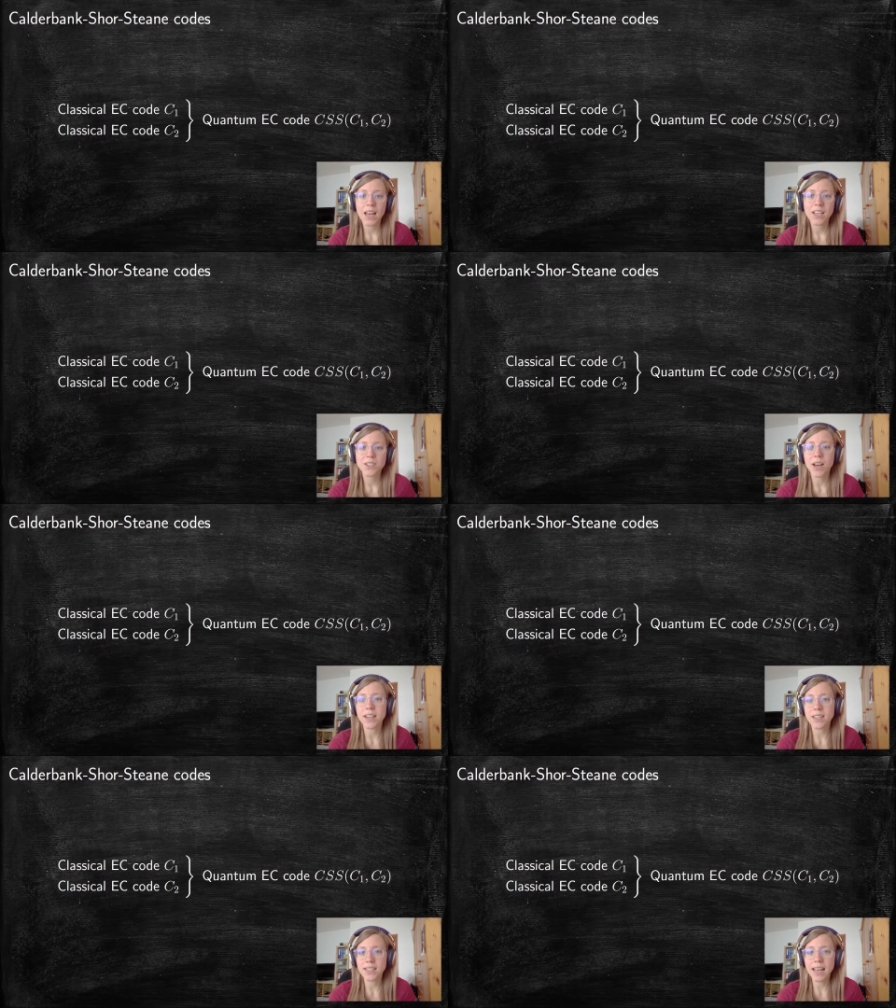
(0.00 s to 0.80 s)
To
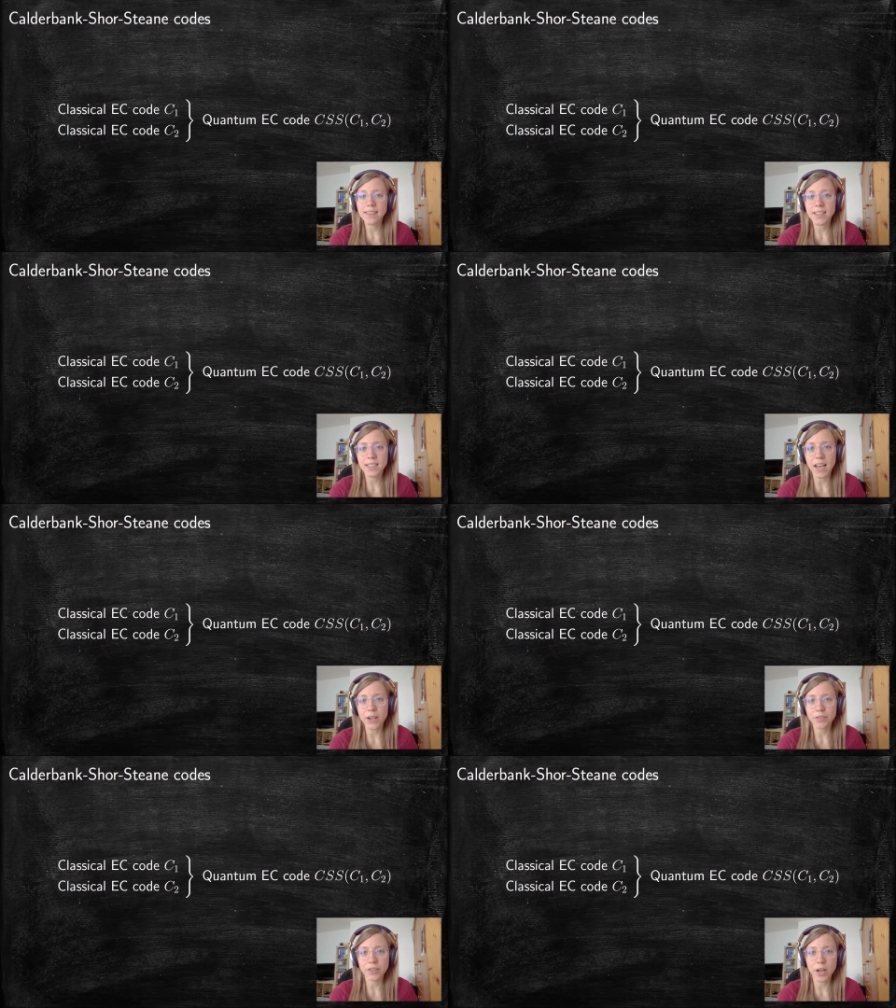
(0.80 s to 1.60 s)
understand these
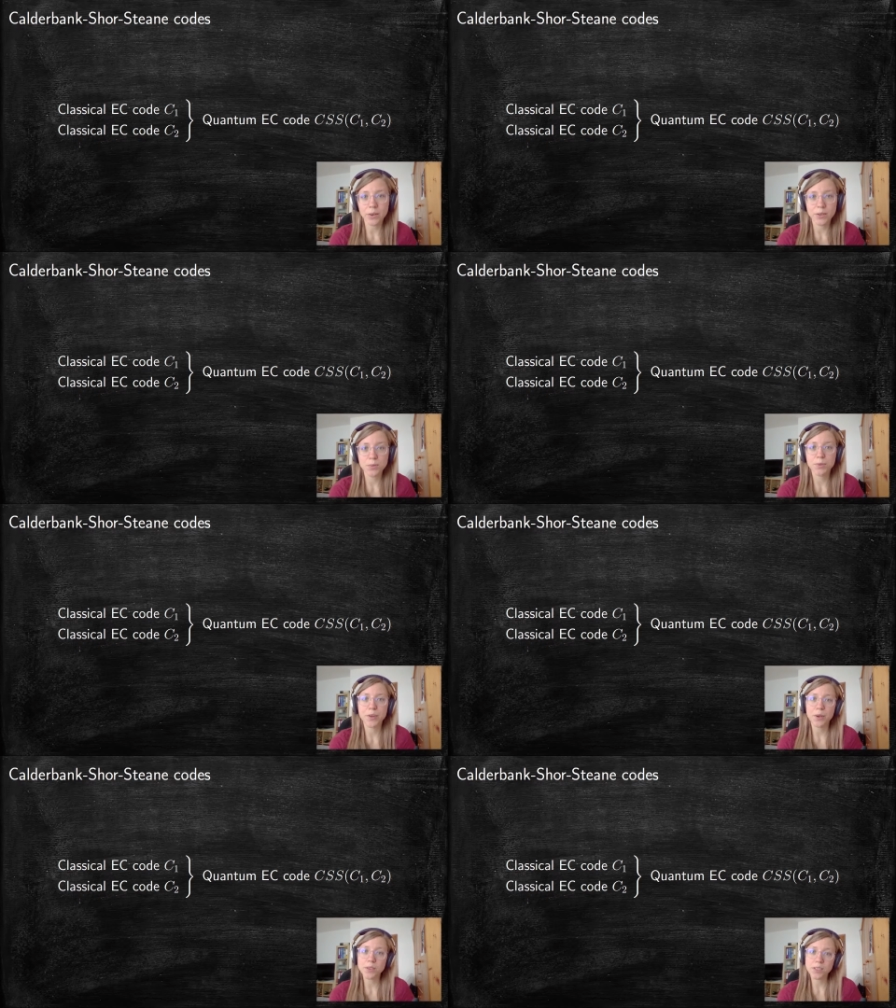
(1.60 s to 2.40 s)
kind of codes, we
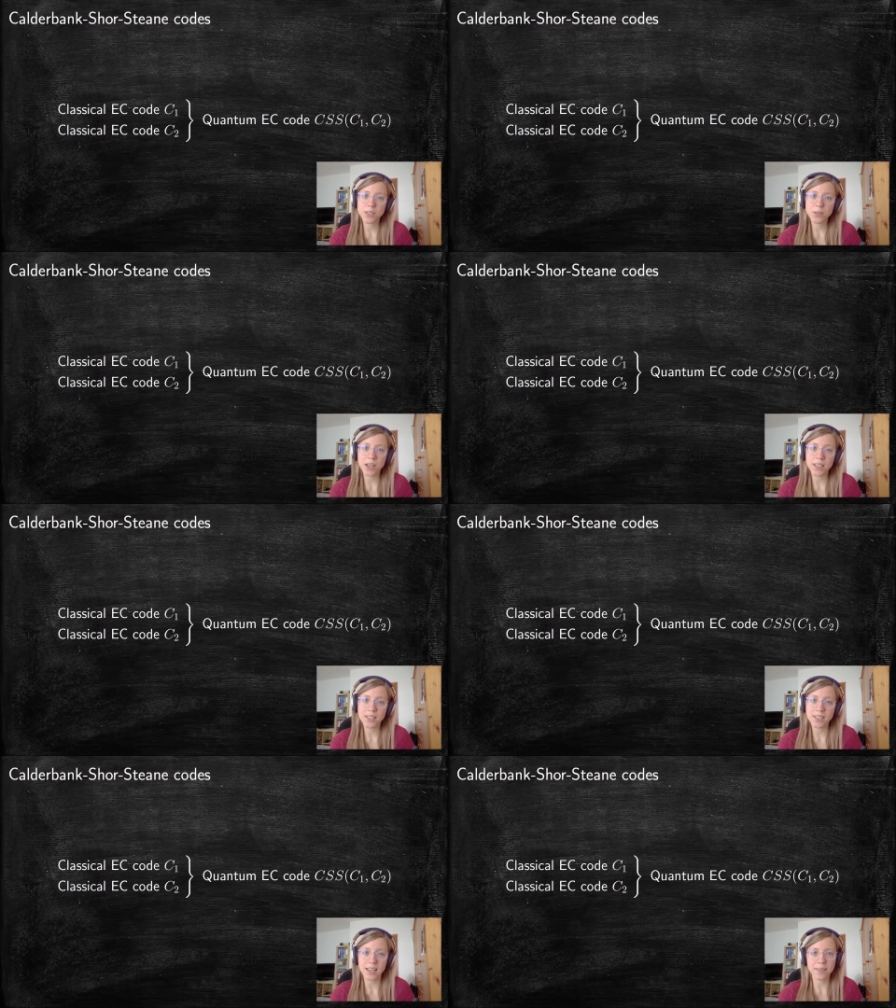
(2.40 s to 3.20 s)
first need to
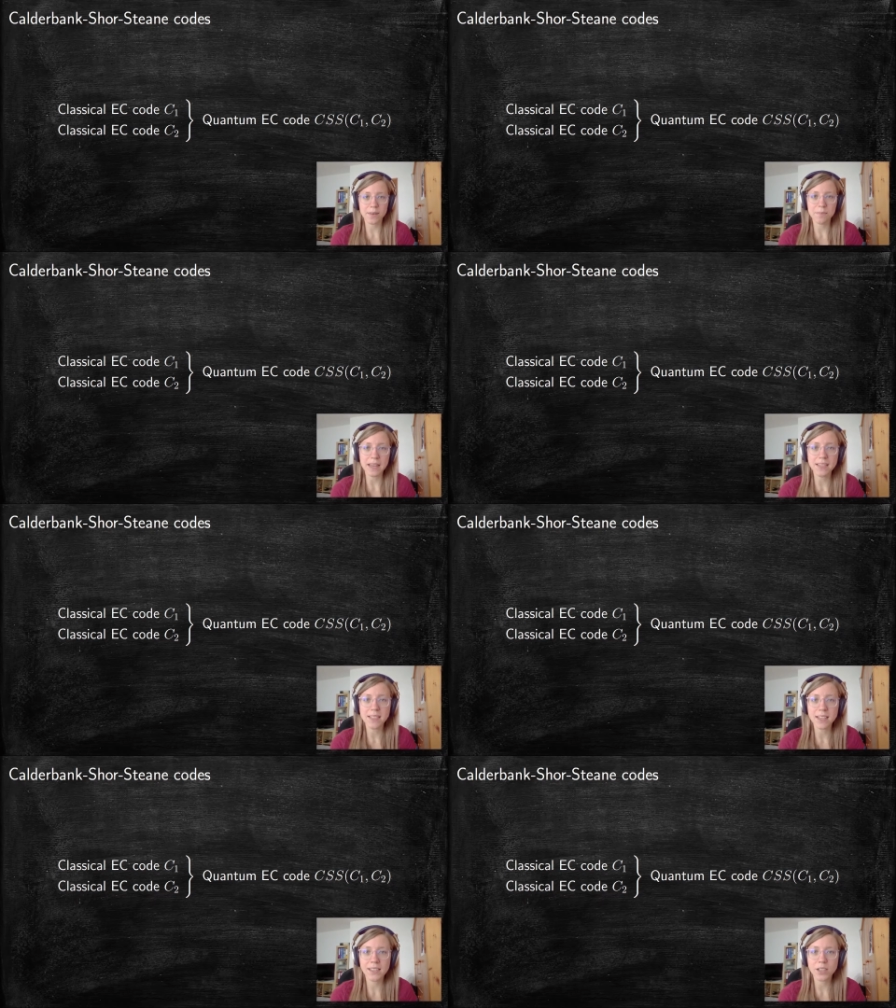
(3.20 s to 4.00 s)
understand the
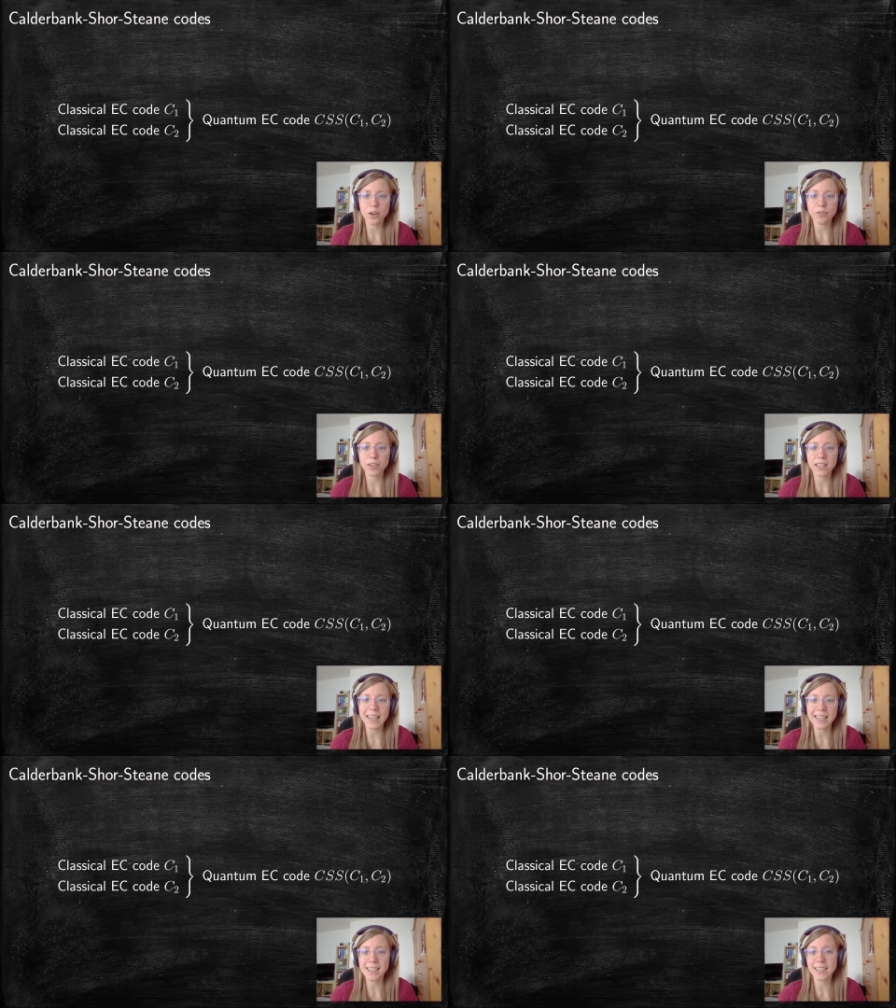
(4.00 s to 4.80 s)
basics of
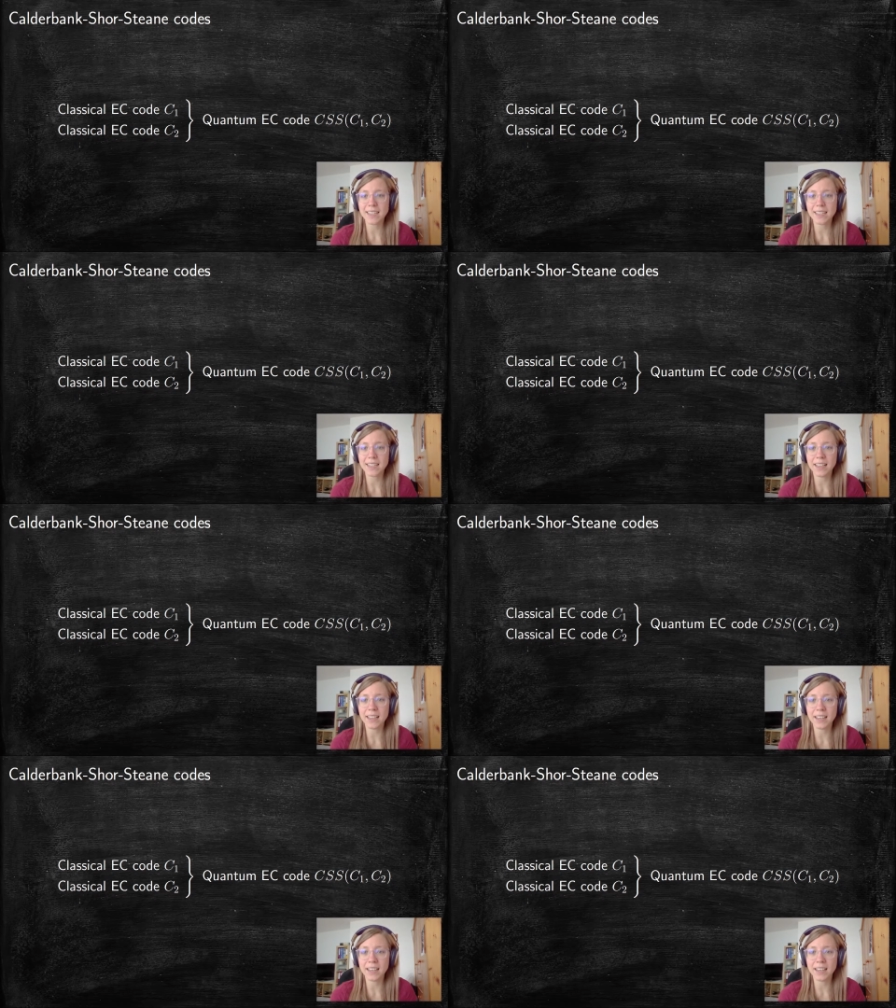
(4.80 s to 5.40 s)
classical